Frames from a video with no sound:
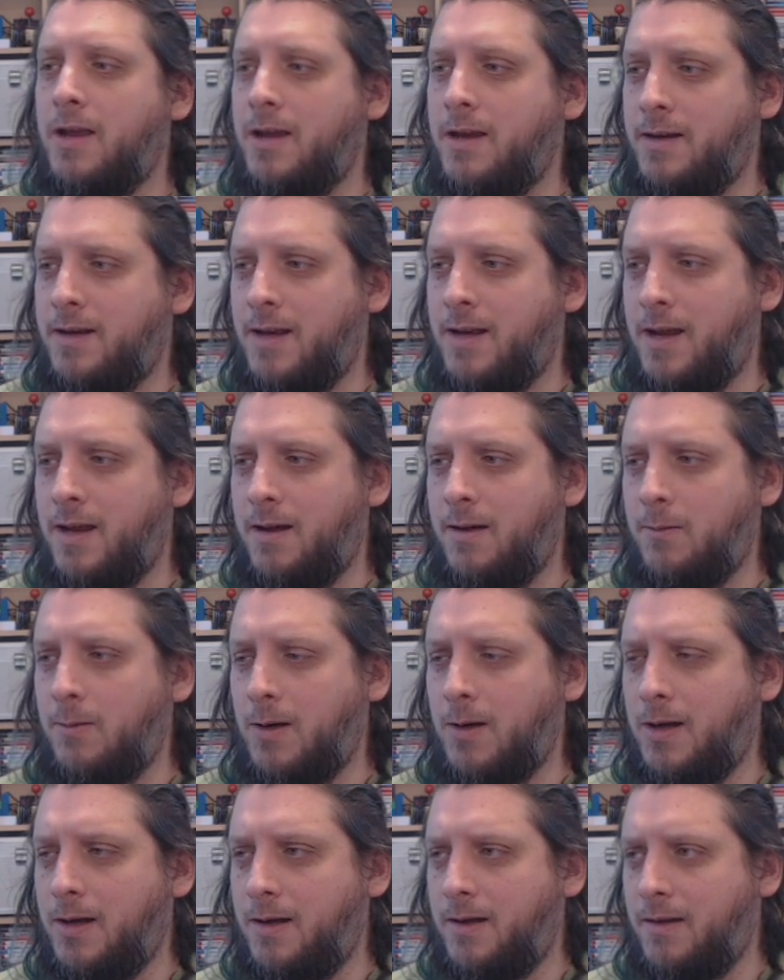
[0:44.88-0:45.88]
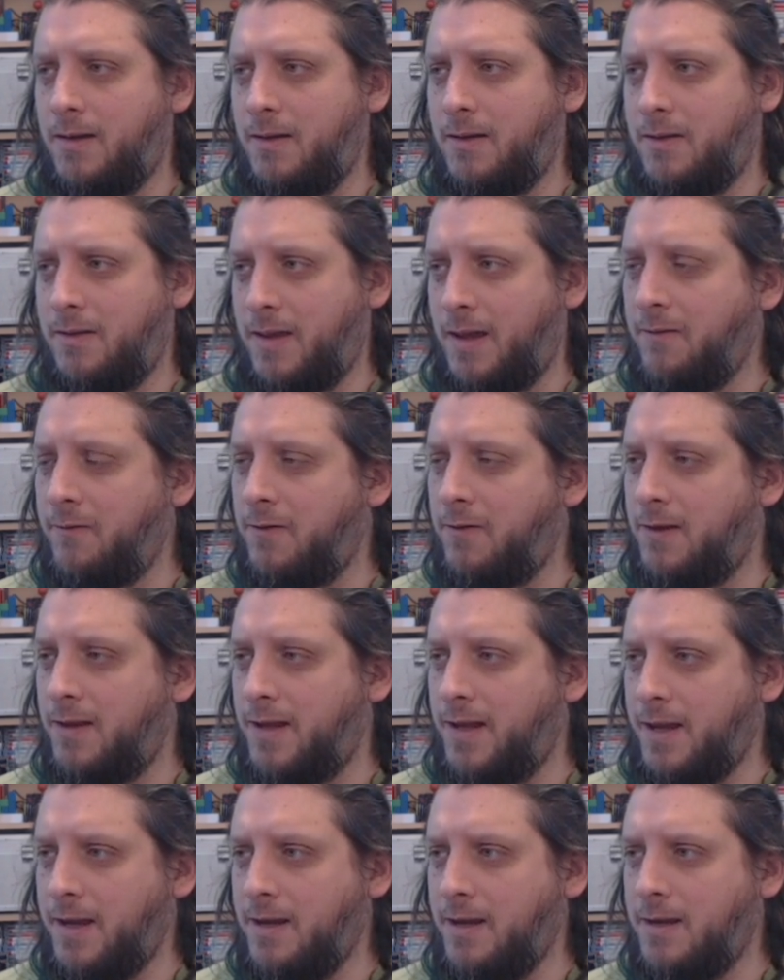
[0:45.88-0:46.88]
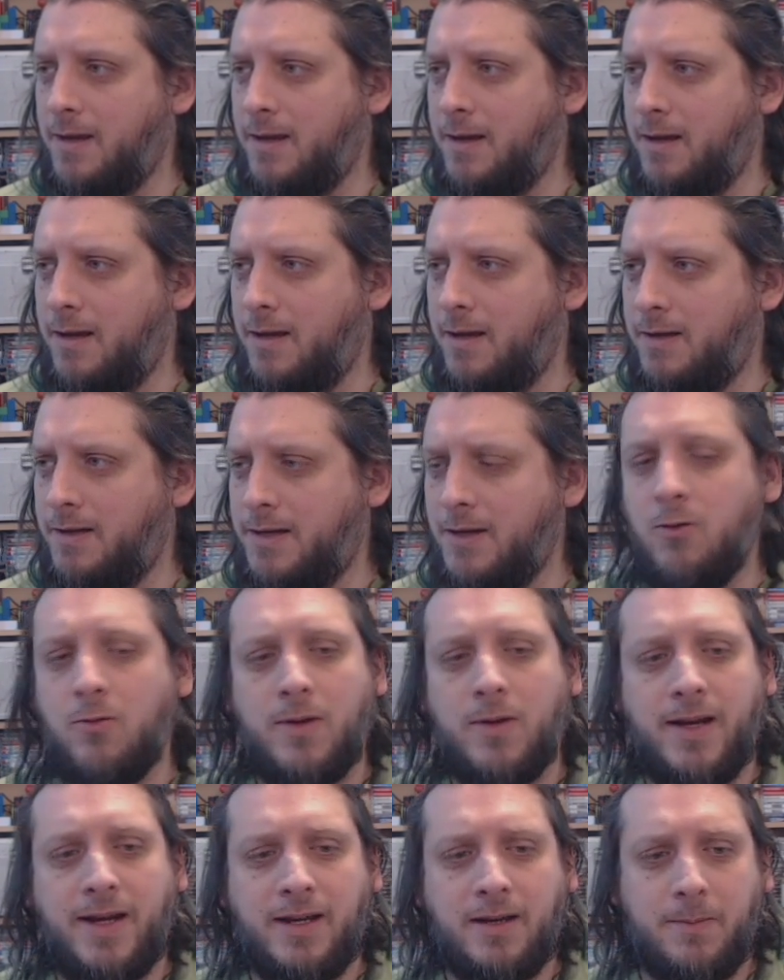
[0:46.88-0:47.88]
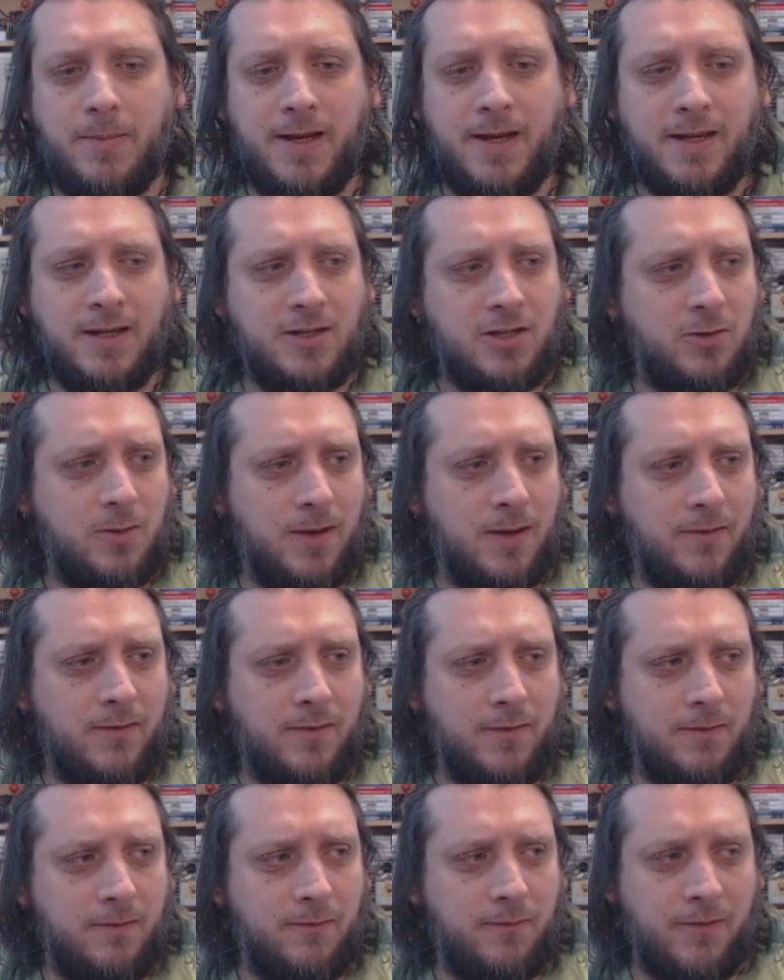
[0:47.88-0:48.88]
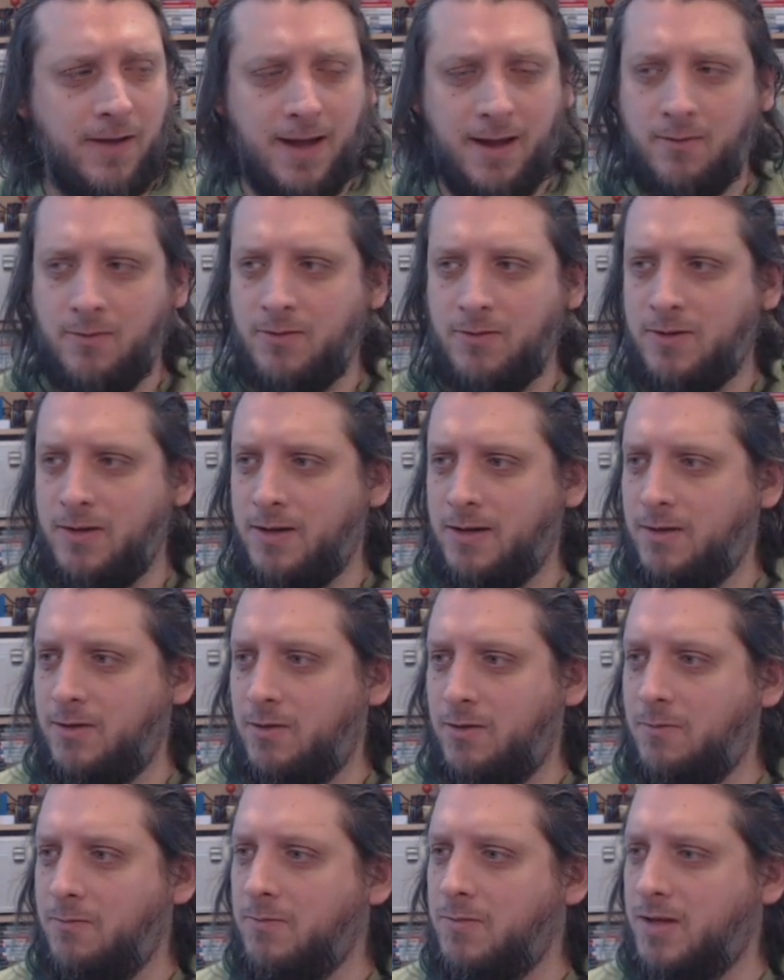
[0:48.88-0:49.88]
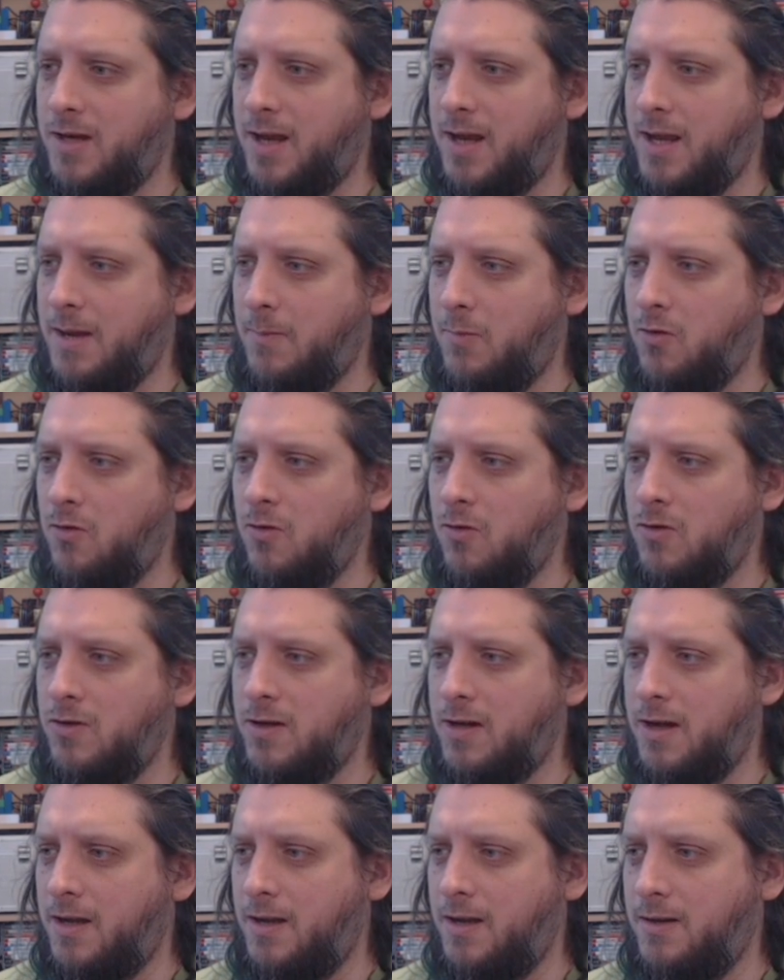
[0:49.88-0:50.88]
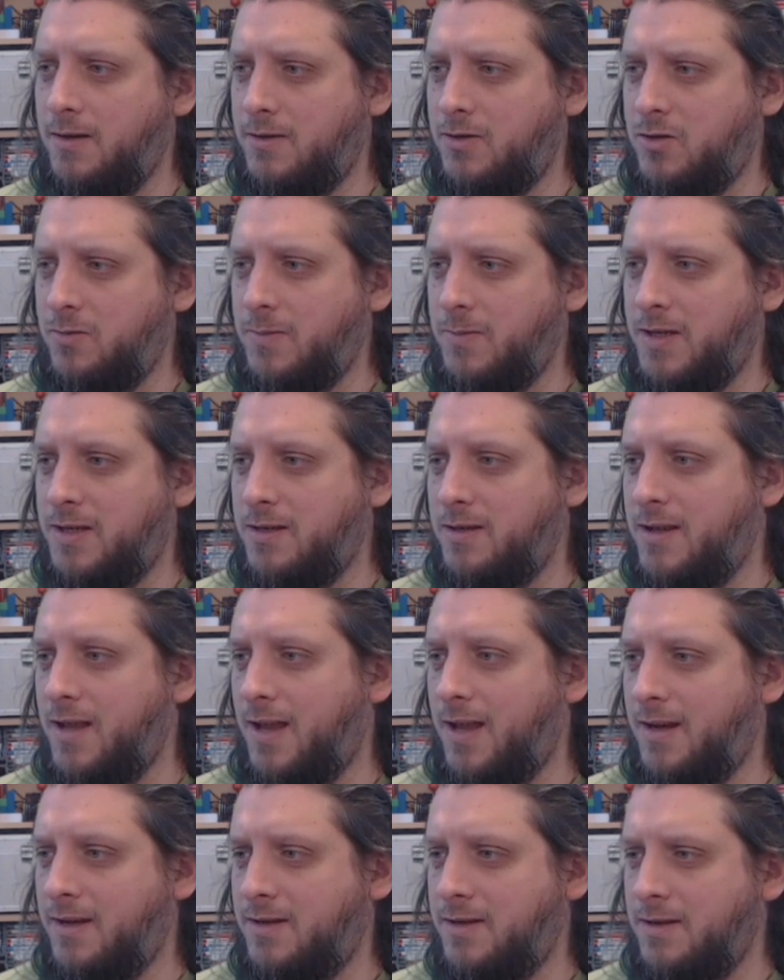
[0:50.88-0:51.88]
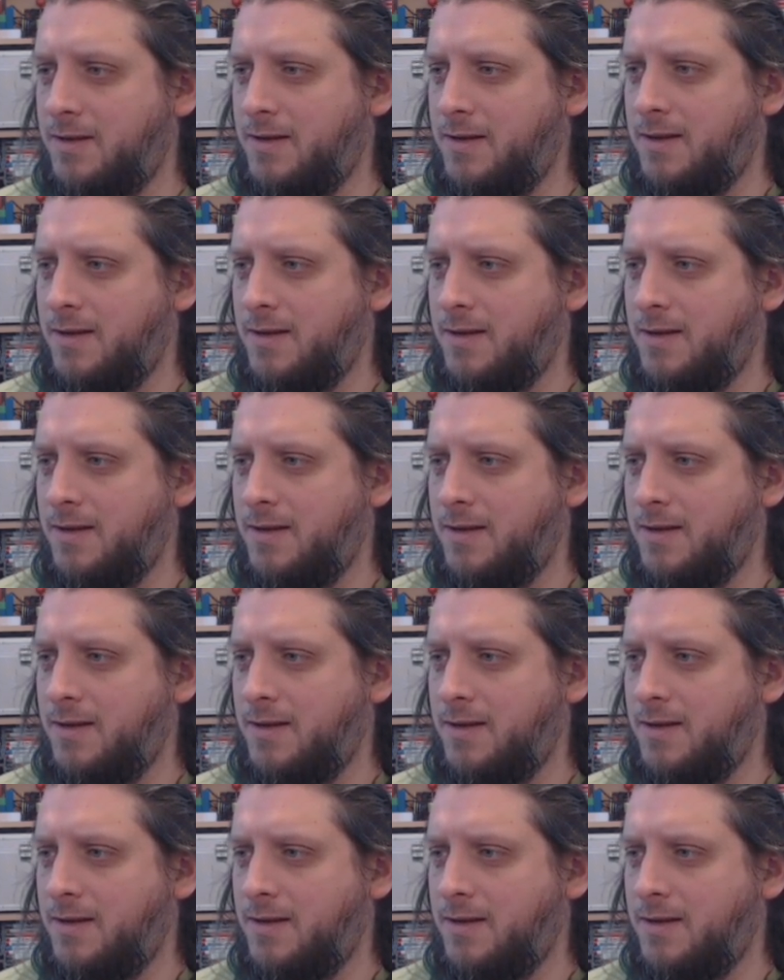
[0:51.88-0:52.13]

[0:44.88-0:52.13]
Now, thankfully, Dillweed appears to have found and dumped a board and submitted that